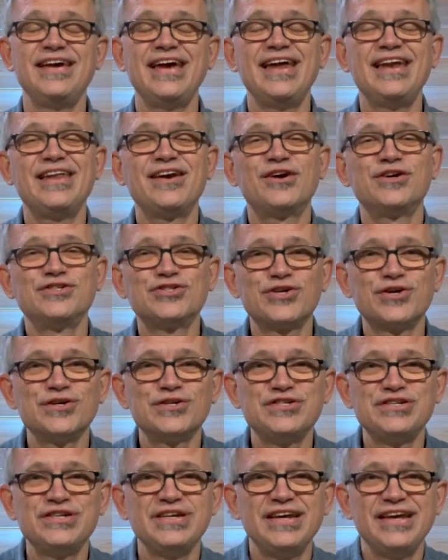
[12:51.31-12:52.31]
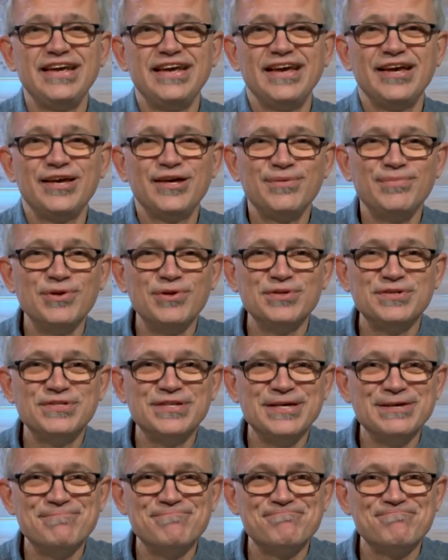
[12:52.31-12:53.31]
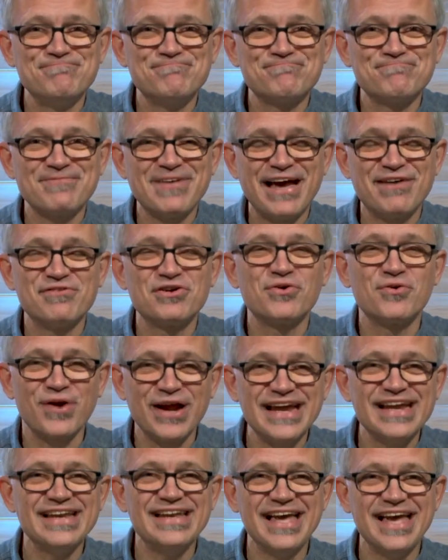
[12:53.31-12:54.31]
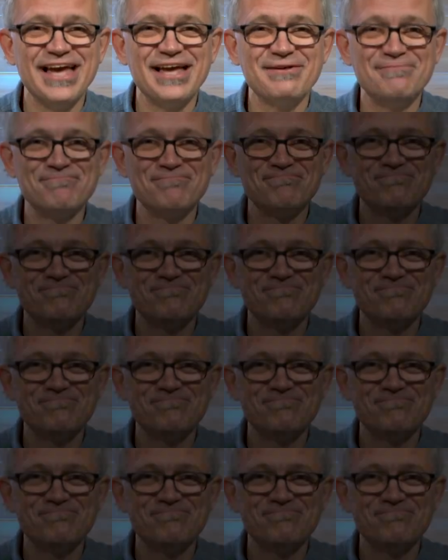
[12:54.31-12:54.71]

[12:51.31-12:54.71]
and in our church and community. Have a great day.